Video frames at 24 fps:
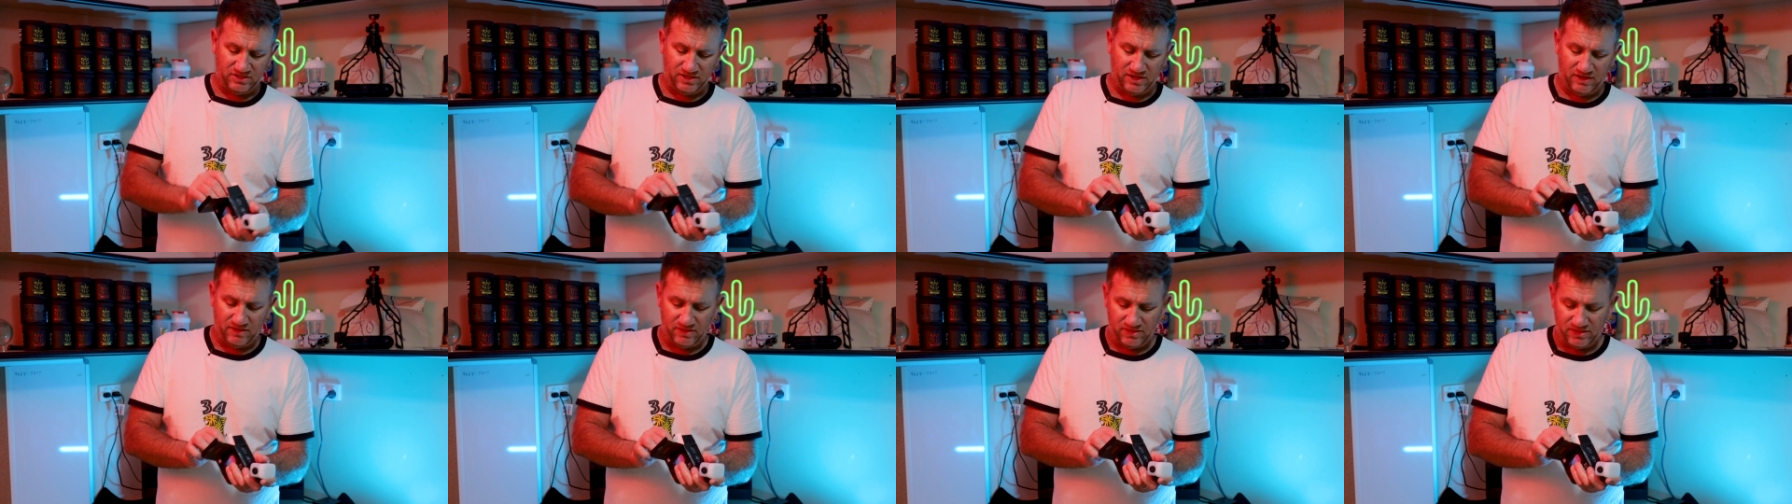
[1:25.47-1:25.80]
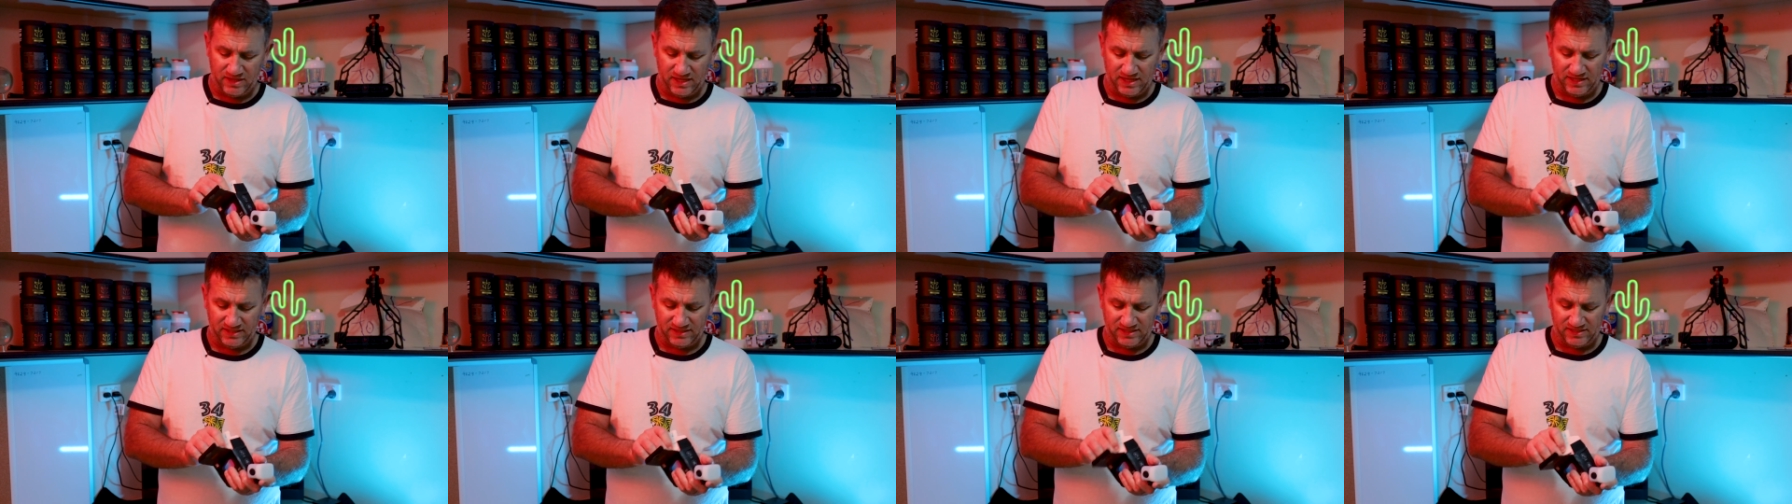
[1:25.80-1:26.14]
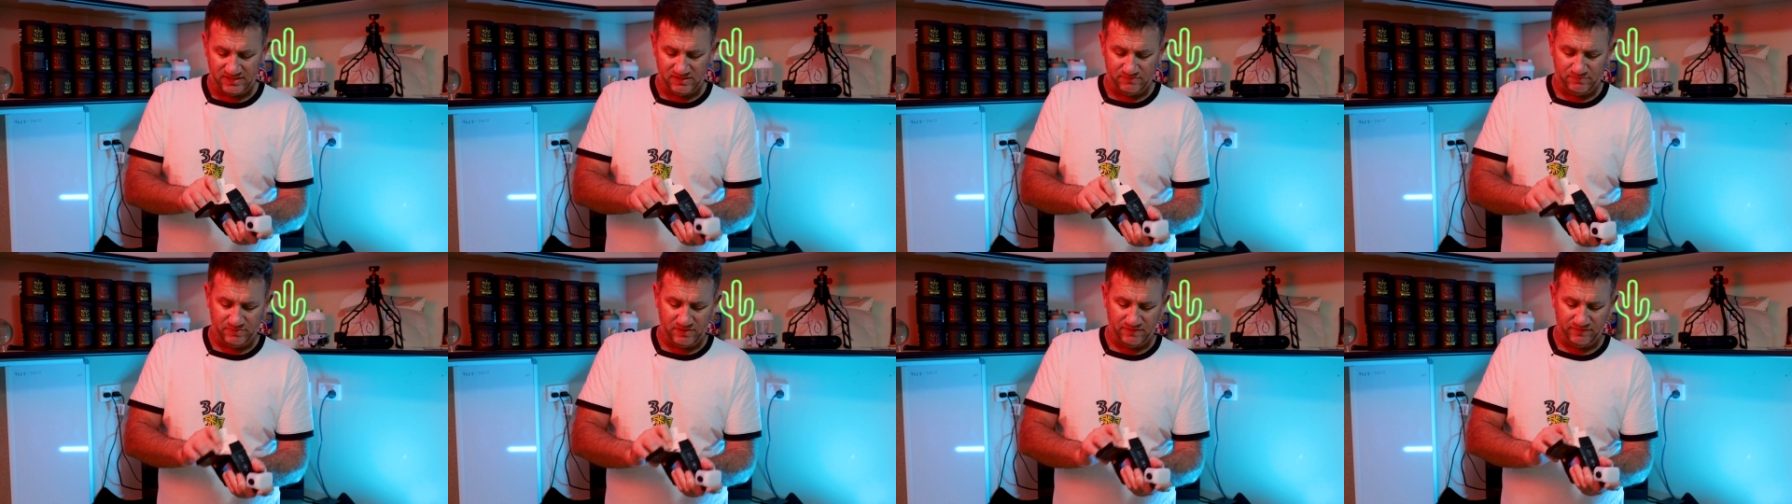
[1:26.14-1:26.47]
I don't think.
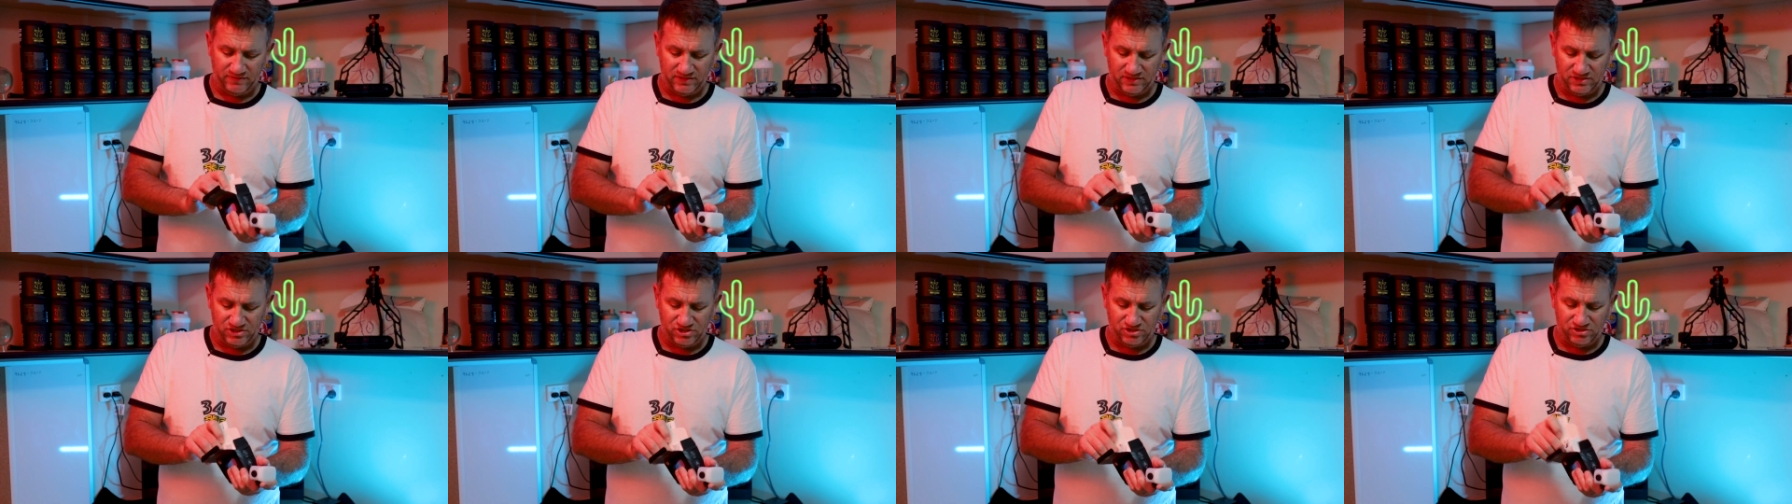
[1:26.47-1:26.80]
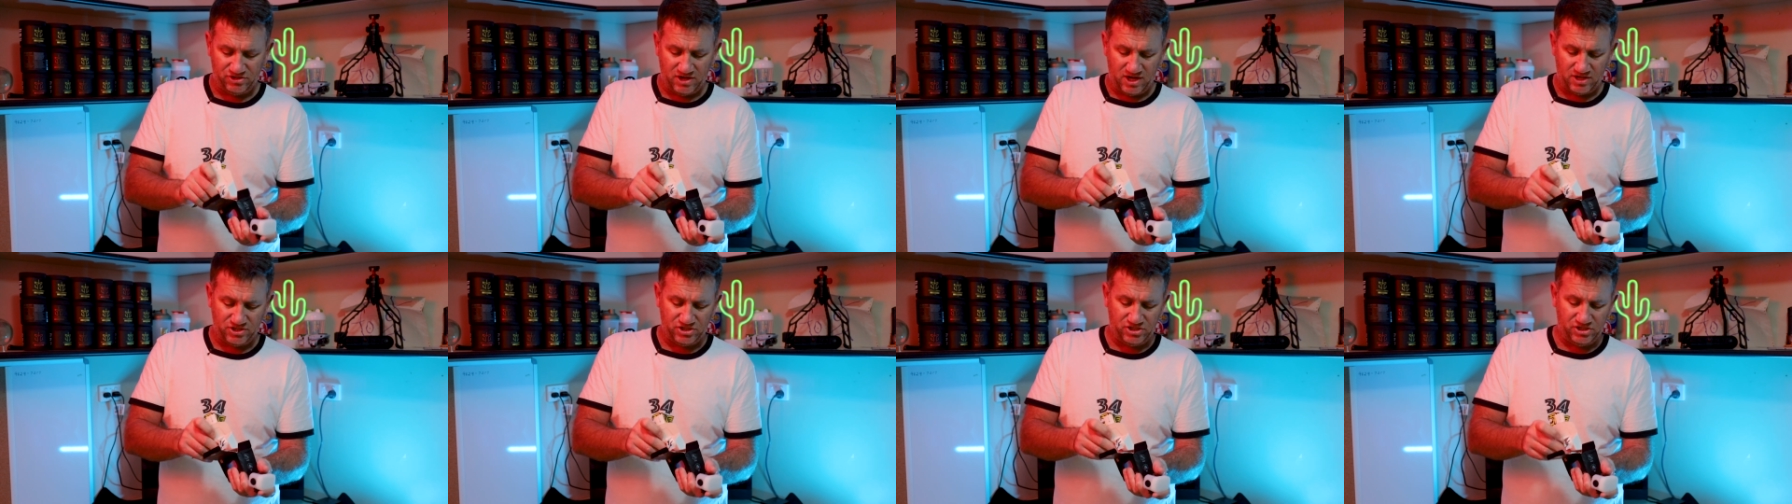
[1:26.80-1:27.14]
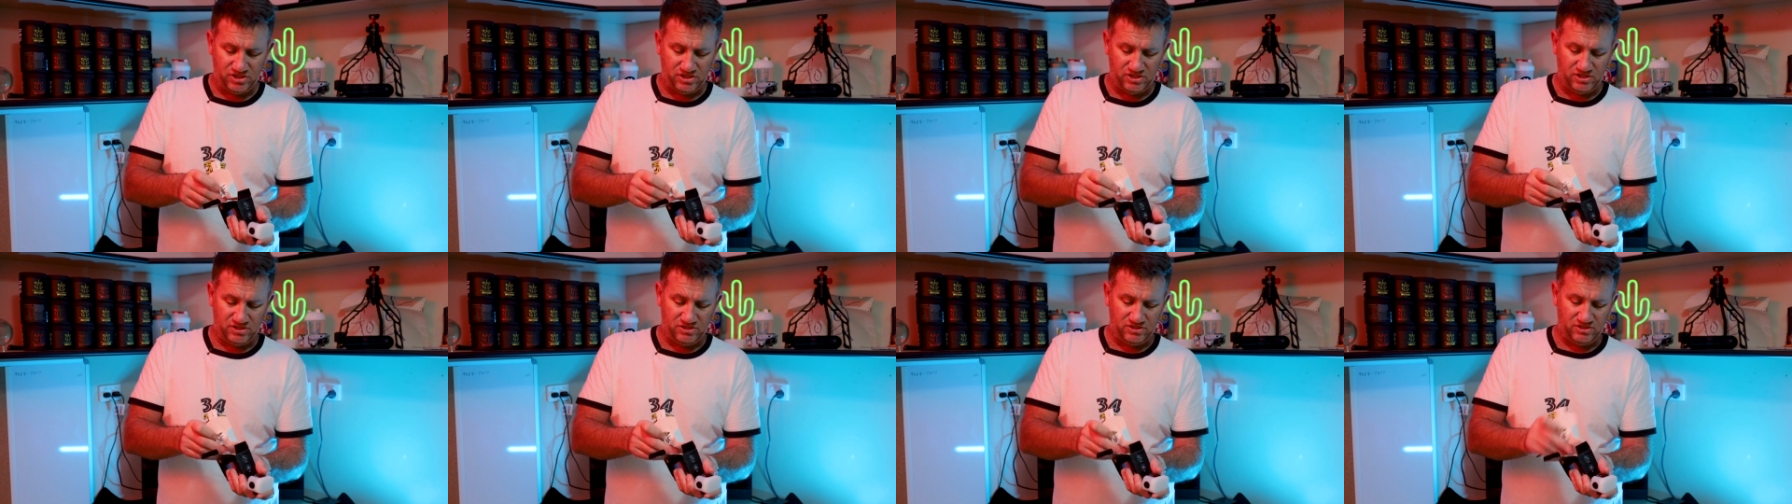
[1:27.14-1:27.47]
There's a bit of
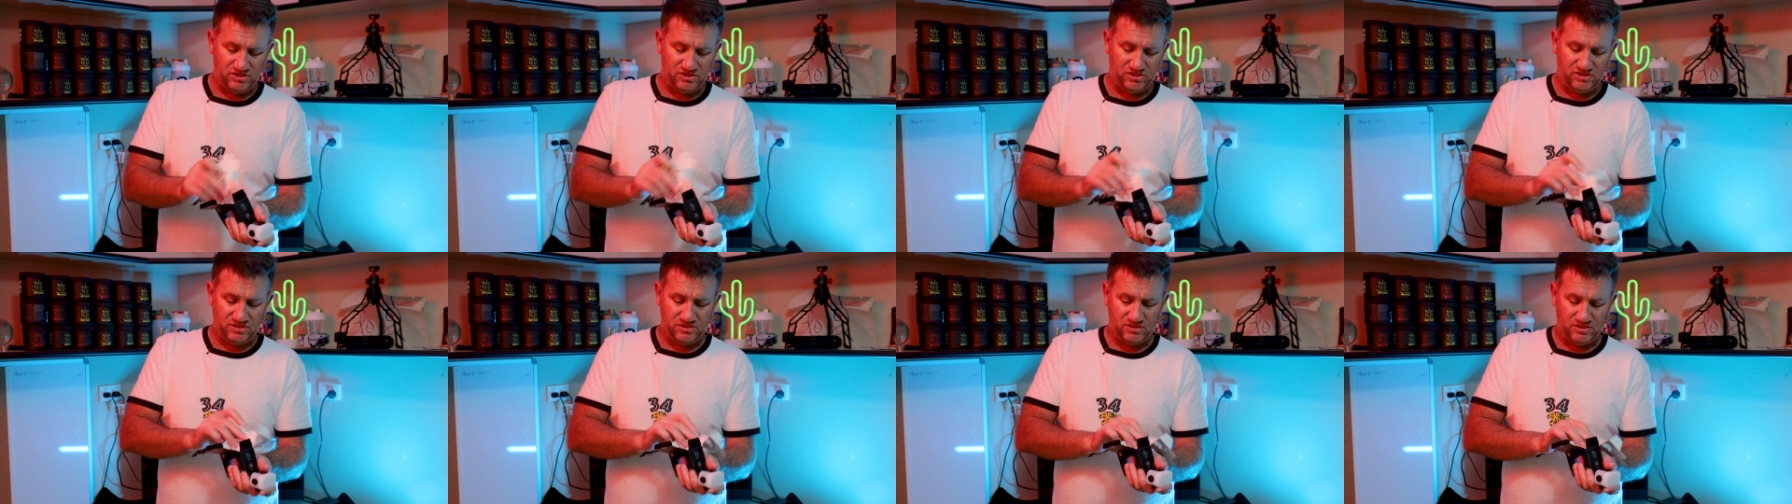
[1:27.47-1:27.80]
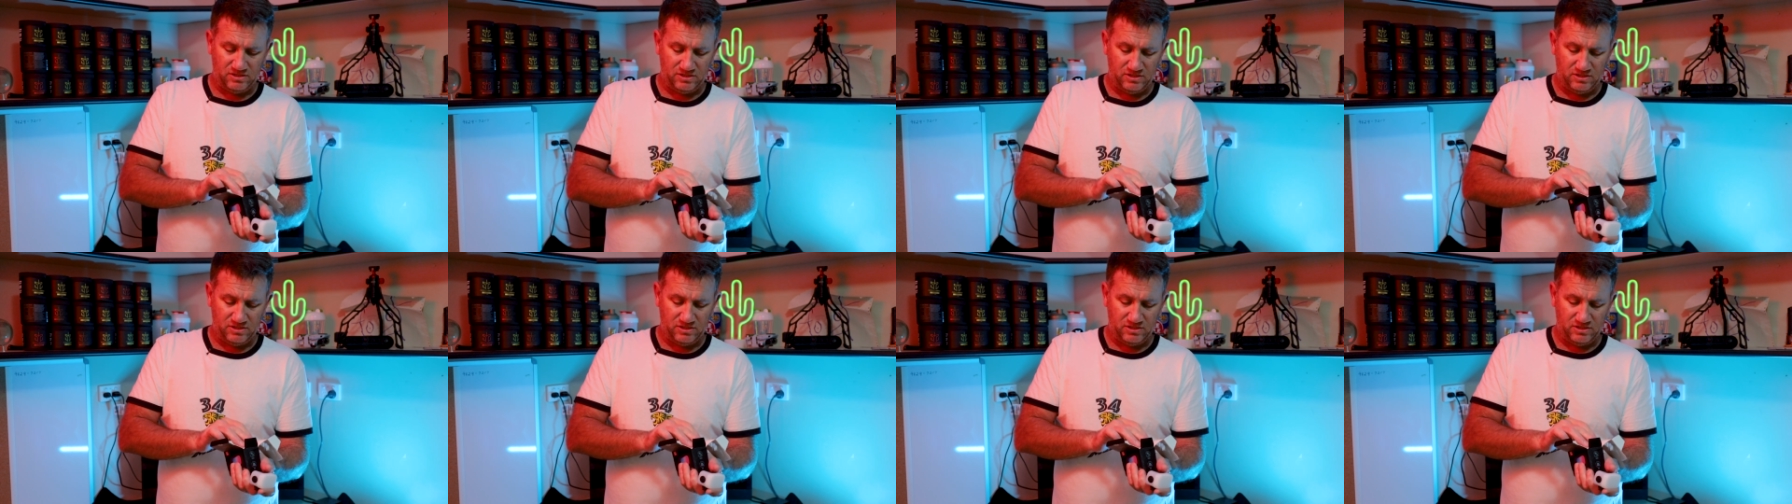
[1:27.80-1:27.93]
instructions.